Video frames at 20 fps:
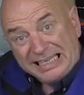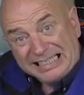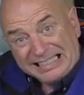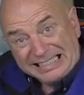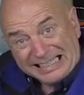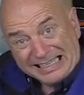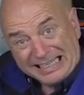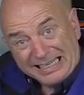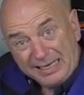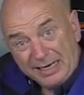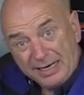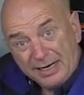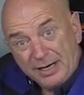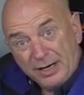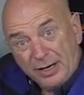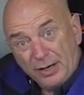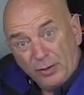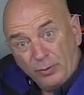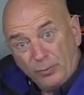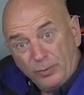easily
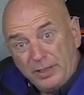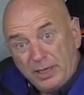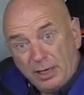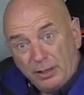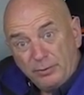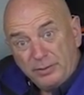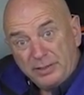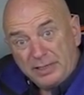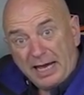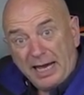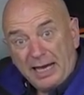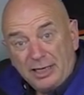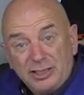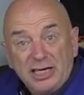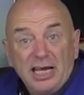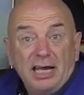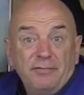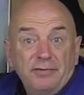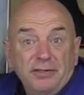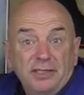without
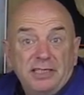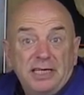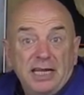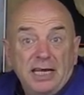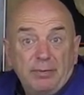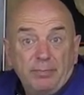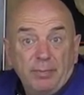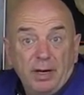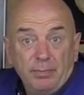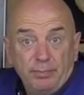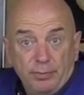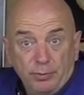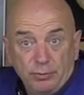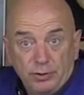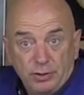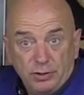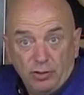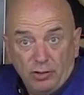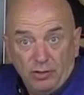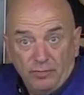actually having to take my
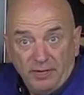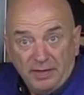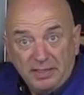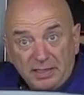boots off.